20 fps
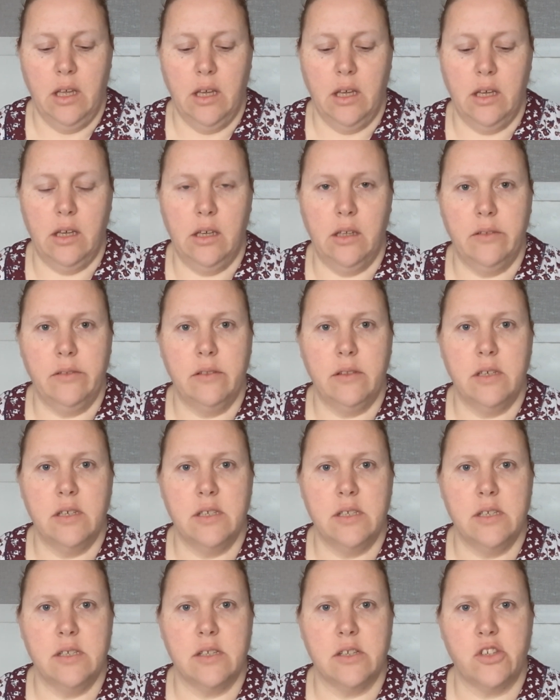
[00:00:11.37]
and
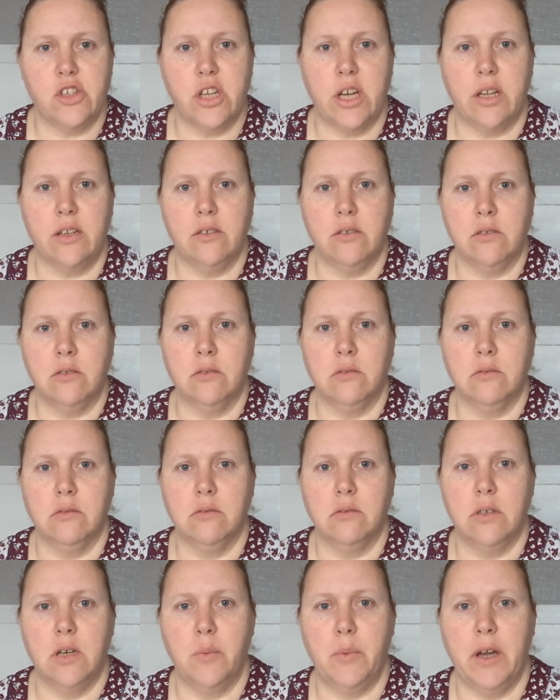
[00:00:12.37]
this is a channel
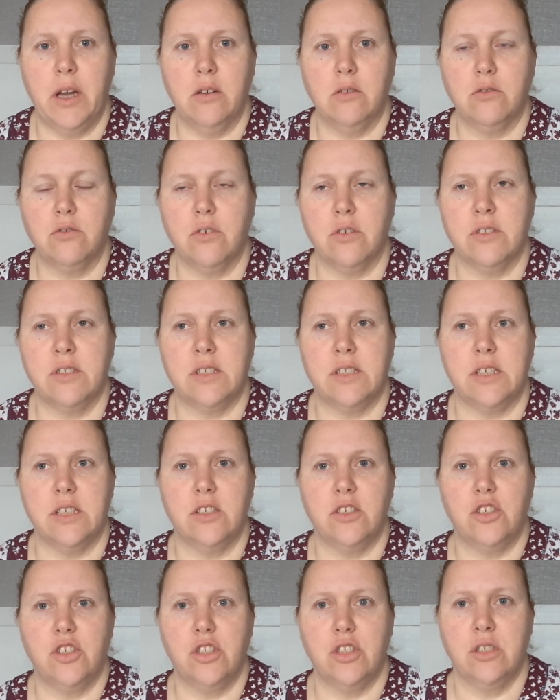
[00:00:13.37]
about
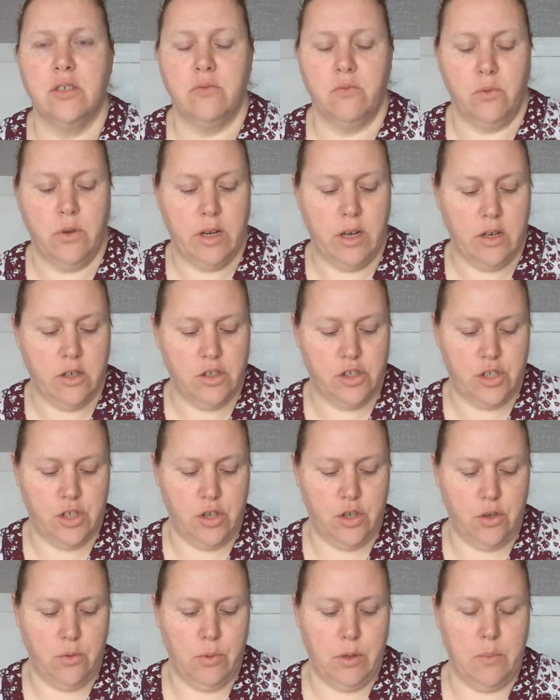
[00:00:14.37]
stitch where I'll show
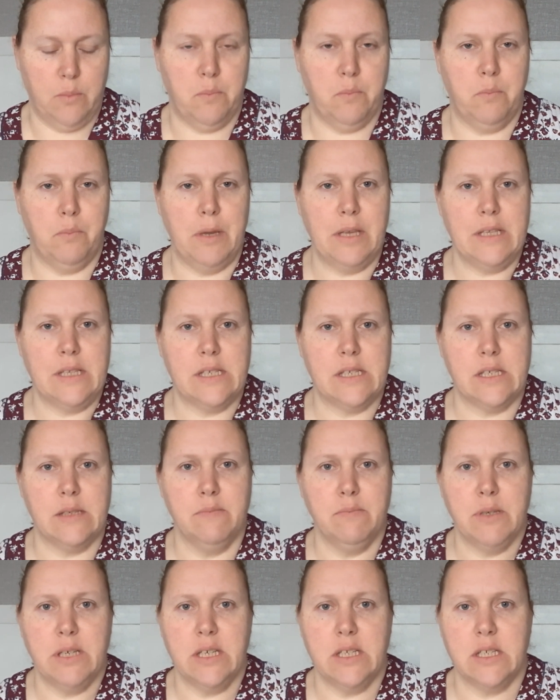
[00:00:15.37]
you my bits
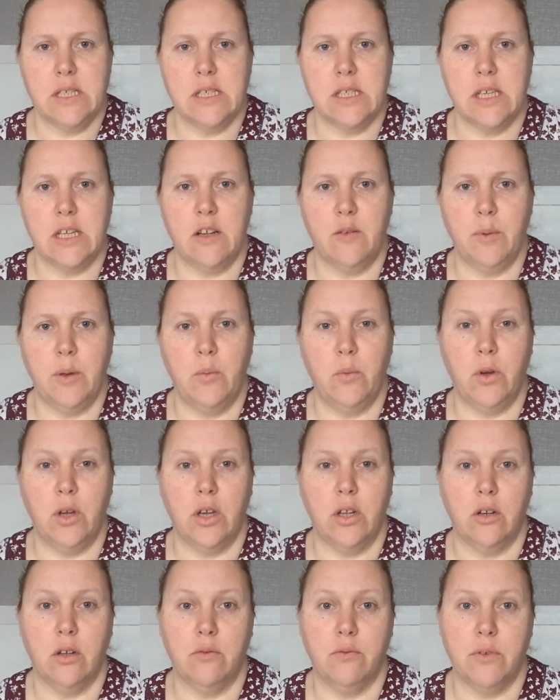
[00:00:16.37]
and pieces that I've been
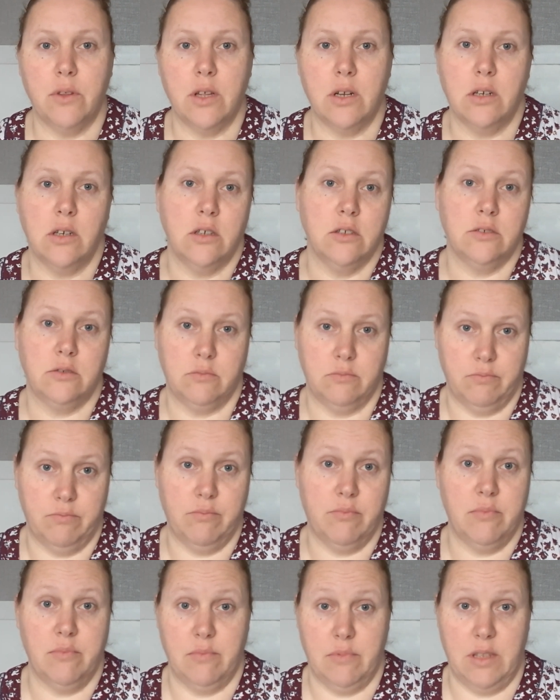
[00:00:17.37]
working on for the last,
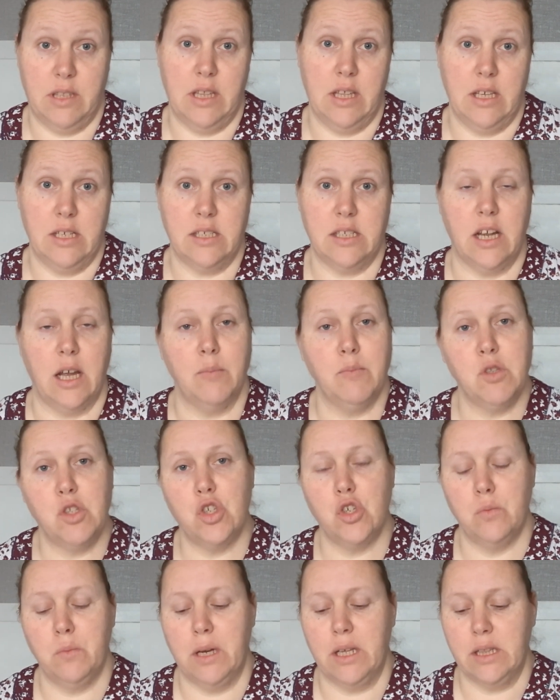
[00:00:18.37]
this time,
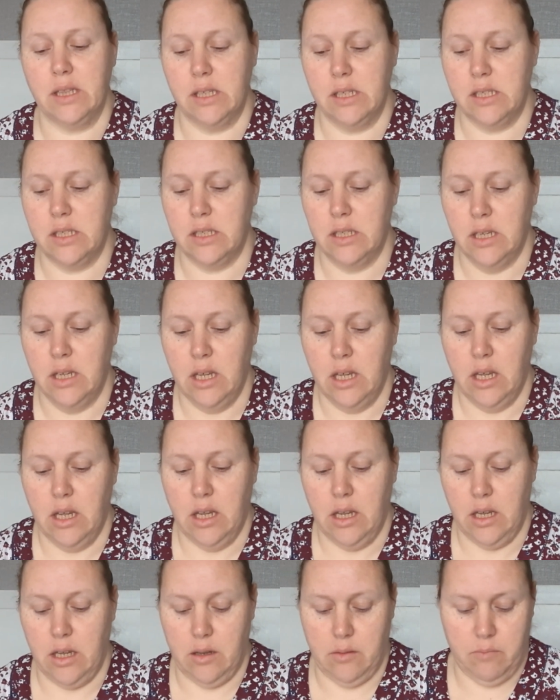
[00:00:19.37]
2 months.
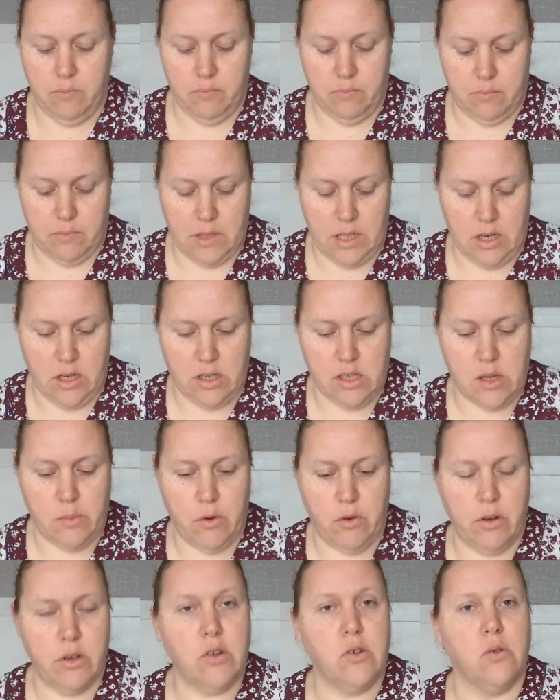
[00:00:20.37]
The last time
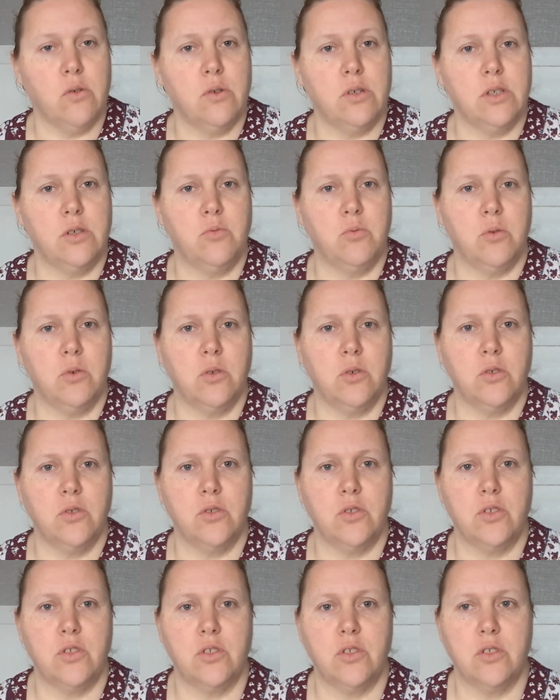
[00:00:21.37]
I recorded
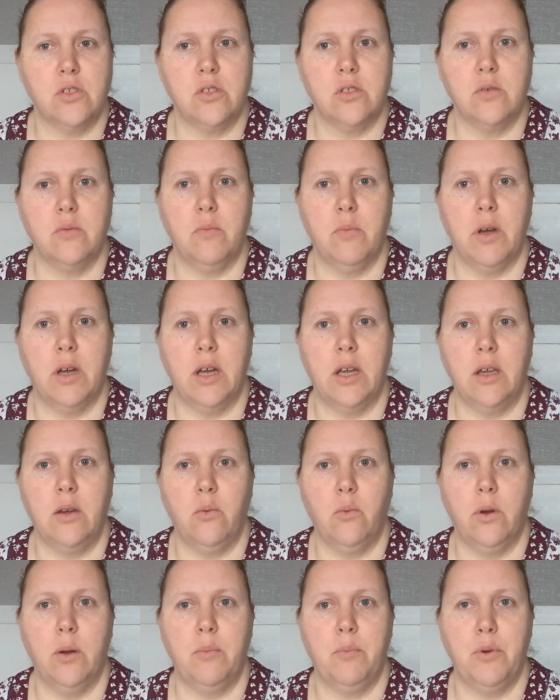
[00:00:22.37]
was my
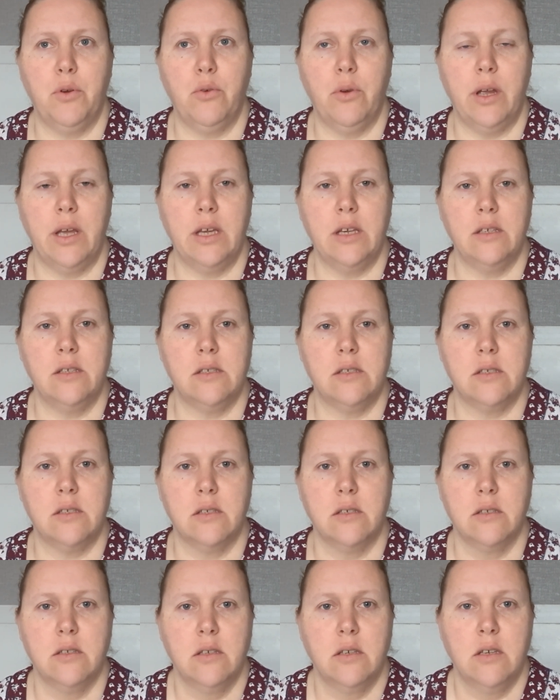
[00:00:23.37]
whip
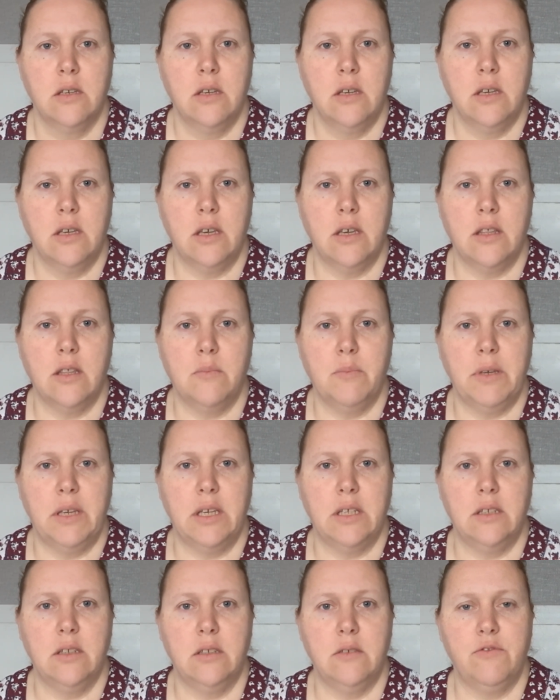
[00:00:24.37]
parades at the
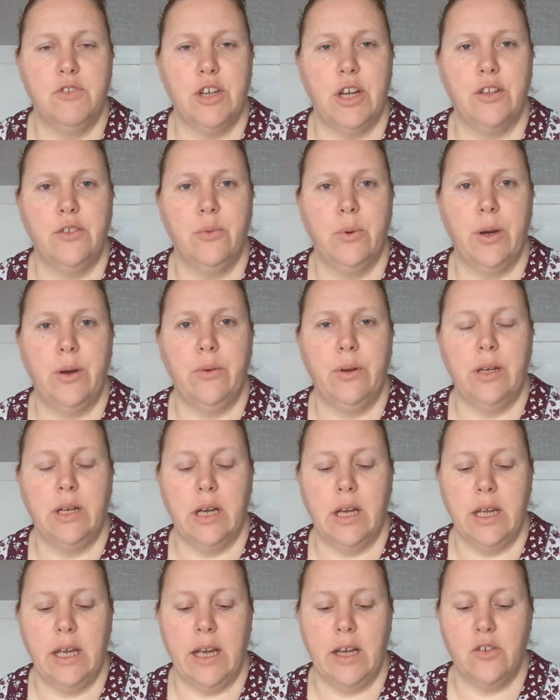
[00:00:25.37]
beginning of January.
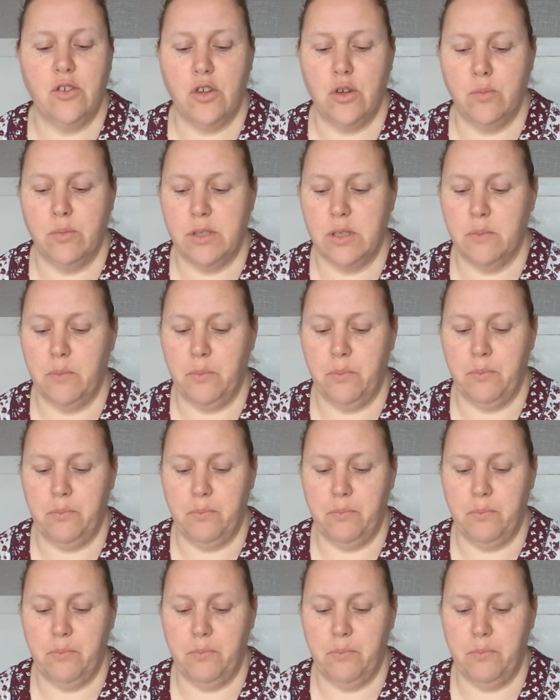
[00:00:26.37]
I had hoped to